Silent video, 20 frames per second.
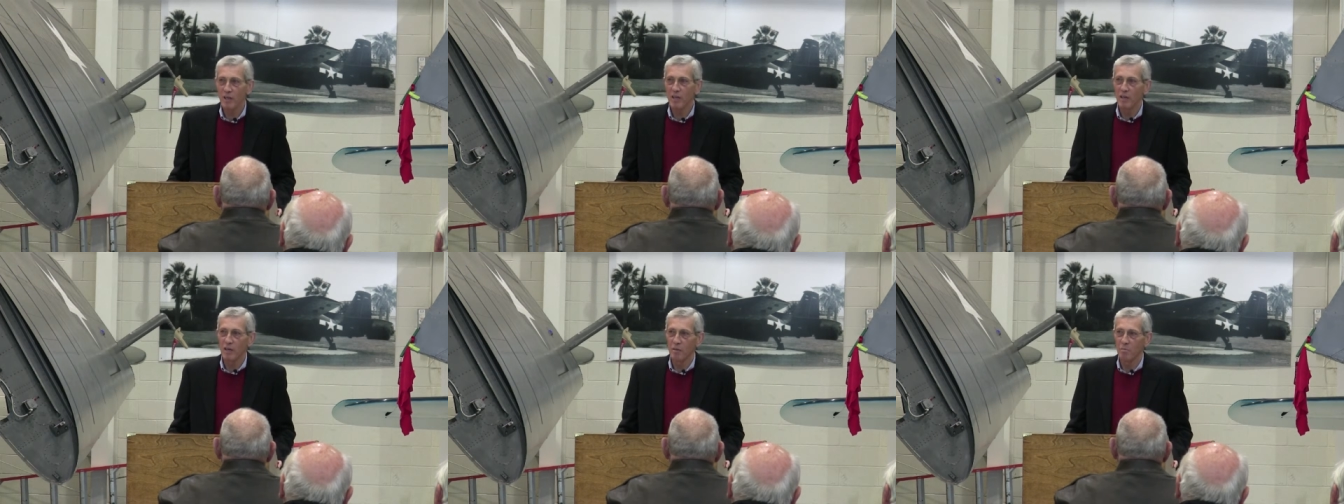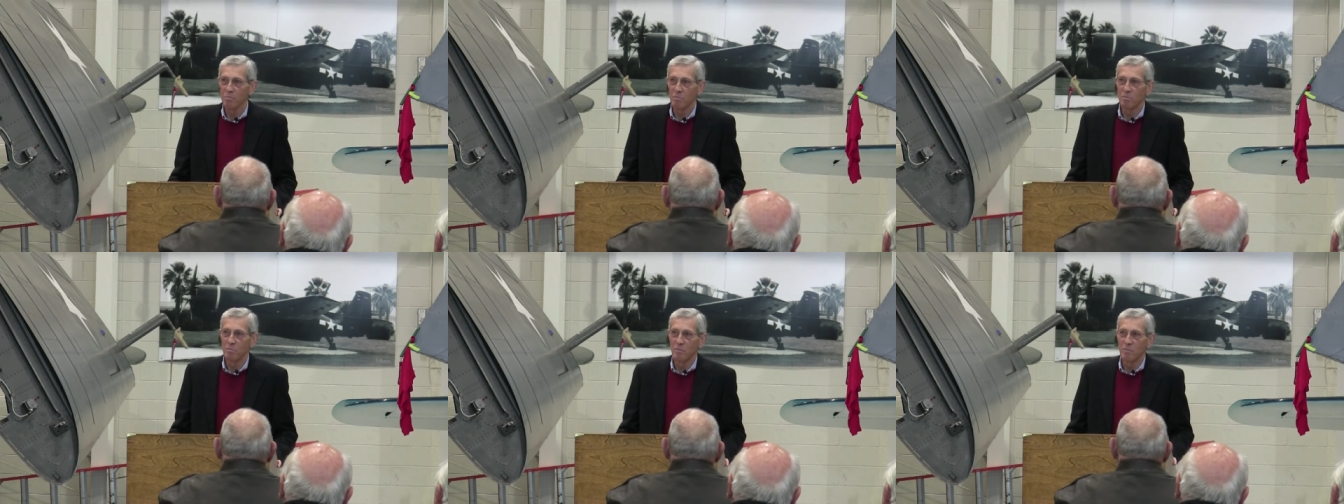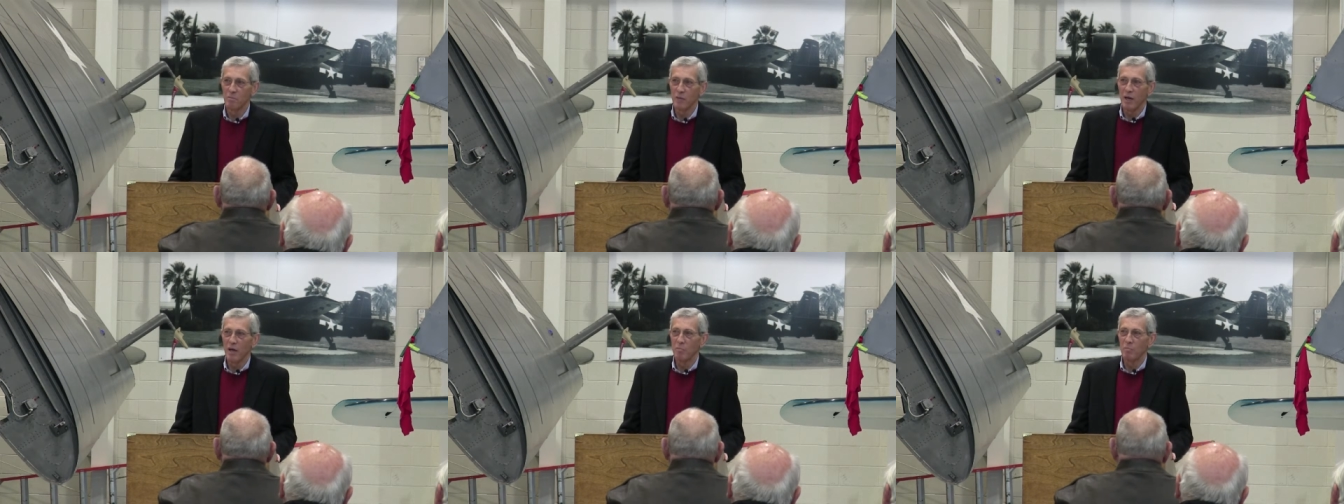pickup,
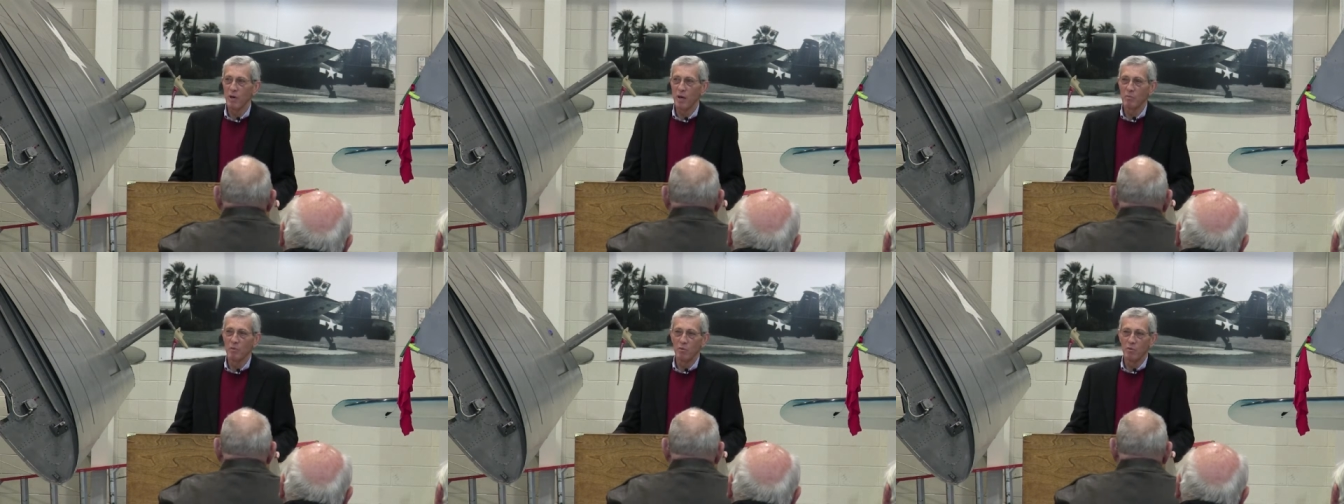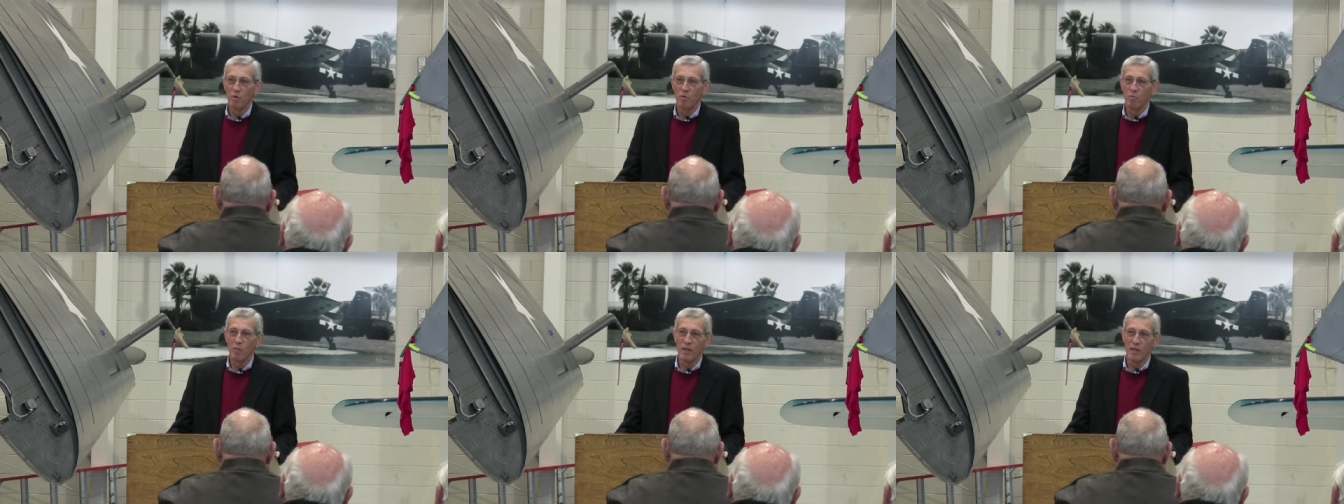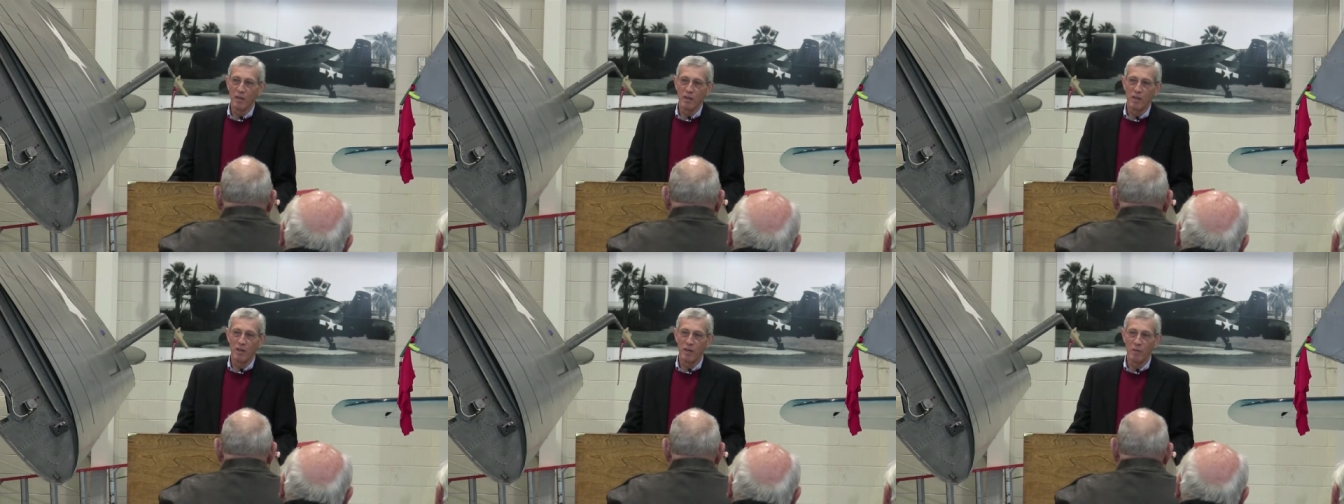probably
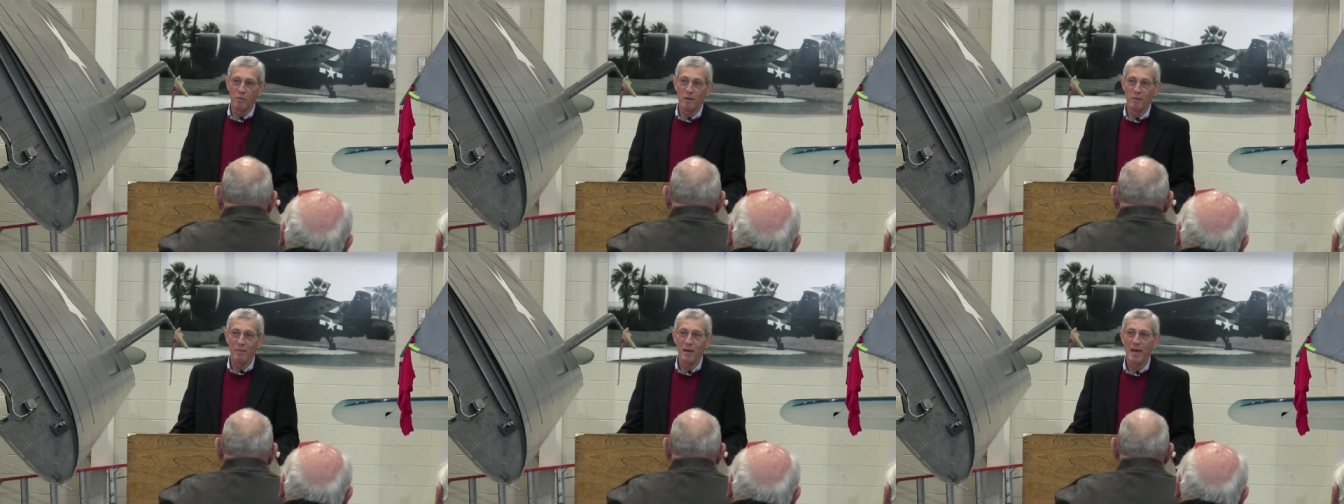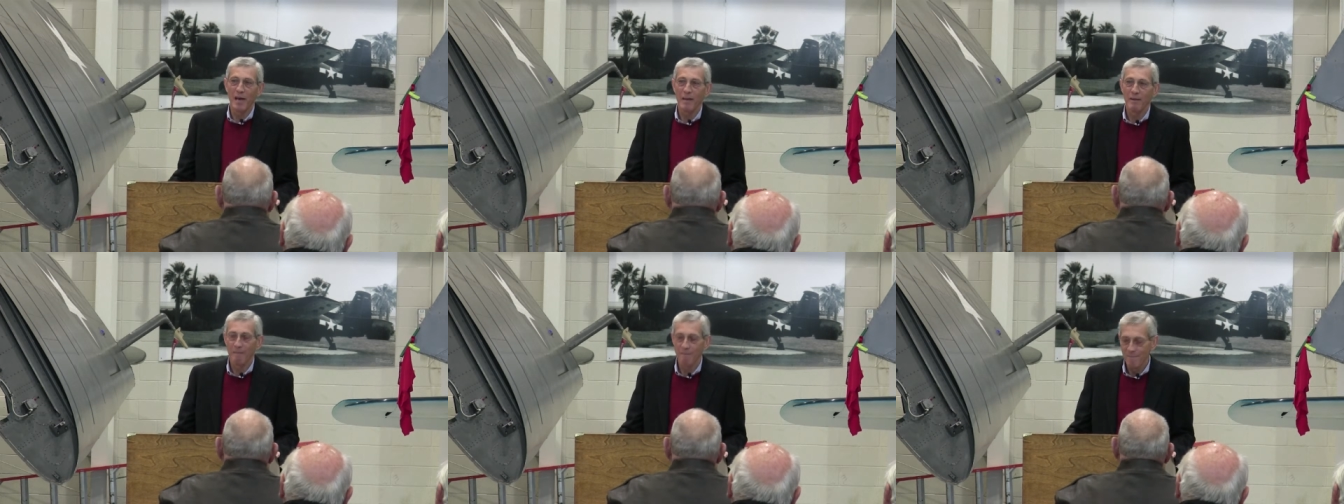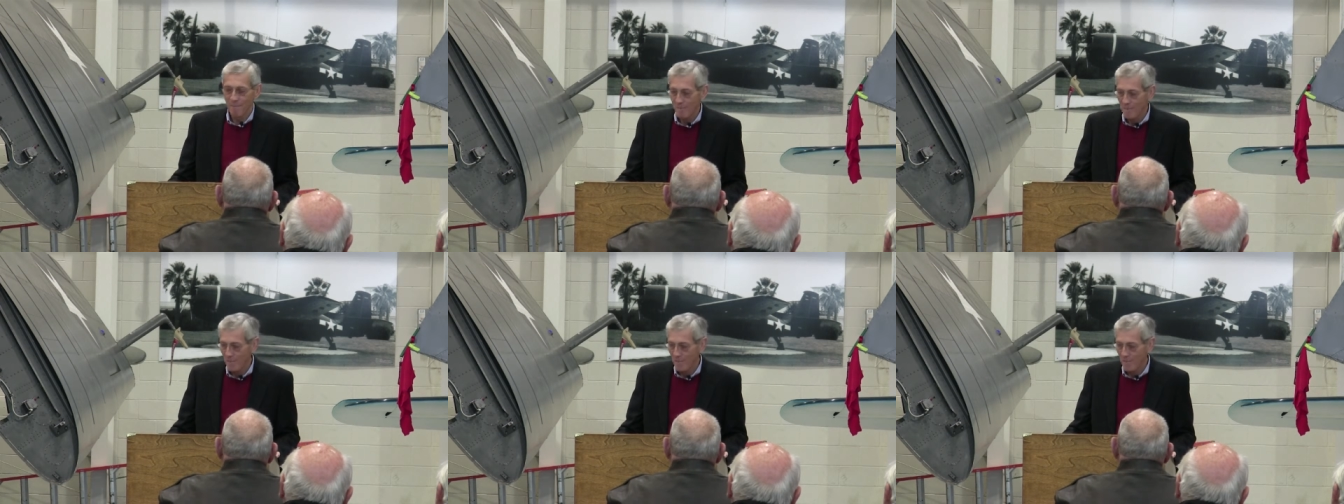won't make it all the way back.